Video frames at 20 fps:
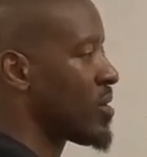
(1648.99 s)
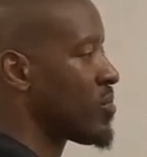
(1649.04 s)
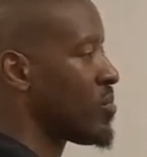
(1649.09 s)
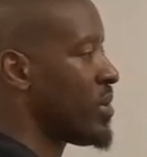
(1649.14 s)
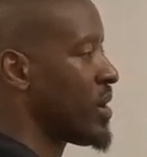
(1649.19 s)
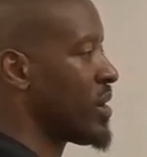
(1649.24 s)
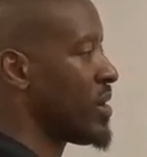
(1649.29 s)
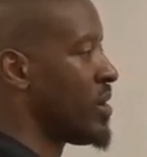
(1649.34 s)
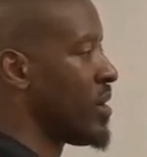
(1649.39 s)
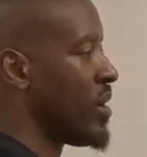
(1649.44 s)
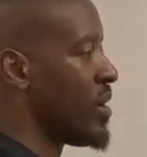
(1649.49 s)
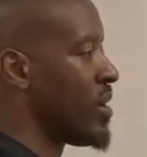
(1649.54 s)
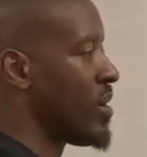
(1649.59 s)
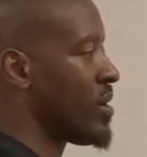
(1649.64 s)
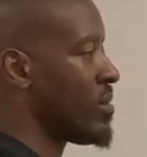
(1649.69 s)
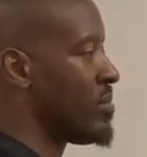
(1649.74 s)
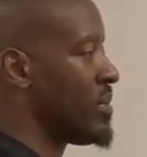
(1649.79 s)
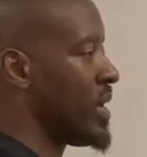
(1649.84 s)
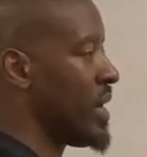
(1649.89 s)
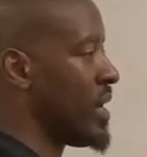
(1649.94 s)
Bring your
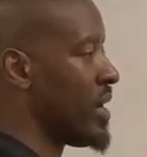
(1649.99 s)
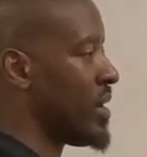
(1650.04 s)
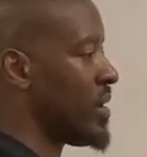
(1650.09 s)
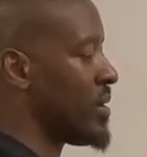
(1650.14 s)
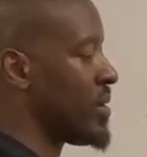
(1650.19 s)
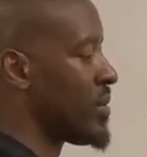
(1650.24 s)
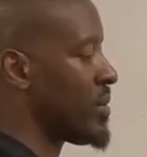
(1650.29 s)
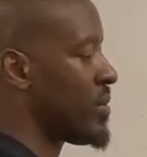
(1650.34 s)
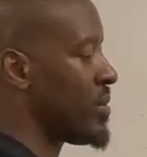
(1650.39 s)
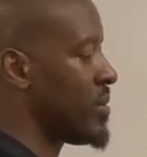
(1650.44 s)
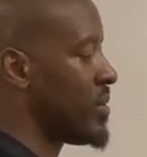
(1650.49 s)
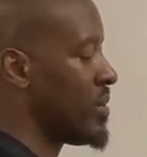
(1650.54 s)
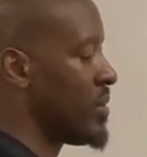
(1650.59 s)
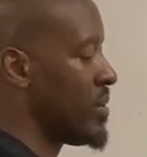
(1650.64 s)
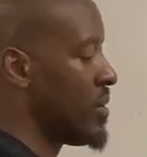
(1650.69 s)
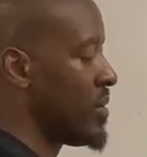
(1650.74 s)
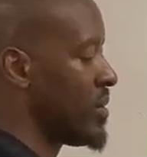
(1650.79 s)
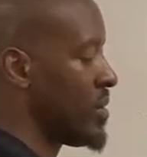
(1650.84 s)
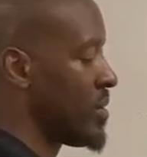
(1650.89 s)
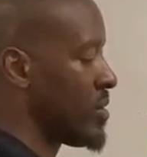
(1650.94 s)
arm down,
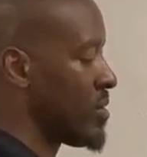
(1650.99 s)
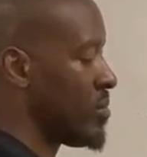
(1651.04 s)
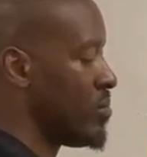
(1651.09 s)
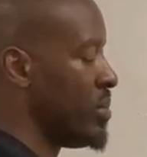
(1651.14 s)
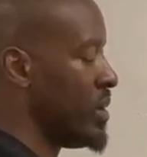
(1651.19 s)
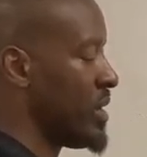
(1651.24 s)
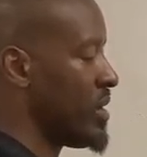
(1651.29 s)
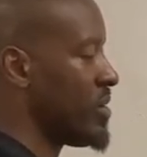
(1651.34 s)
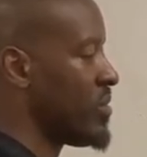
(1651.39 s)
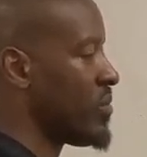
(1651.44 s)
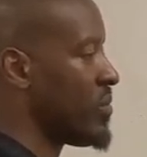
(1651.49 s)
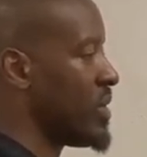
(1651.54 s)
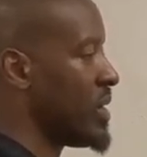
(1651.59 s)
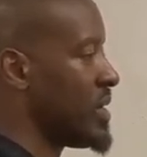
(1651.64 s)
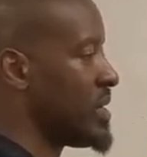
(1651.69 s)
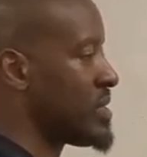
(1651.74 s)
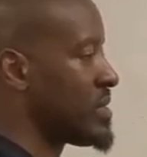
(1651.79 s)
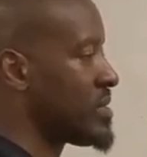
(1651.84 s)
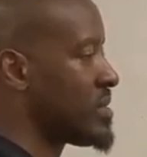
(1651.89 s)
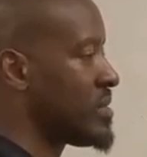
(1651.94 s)
bend your
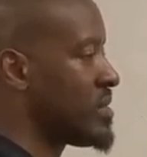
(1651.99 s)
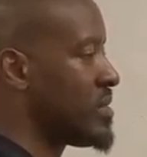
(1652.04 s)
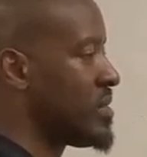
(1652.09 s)
wrist,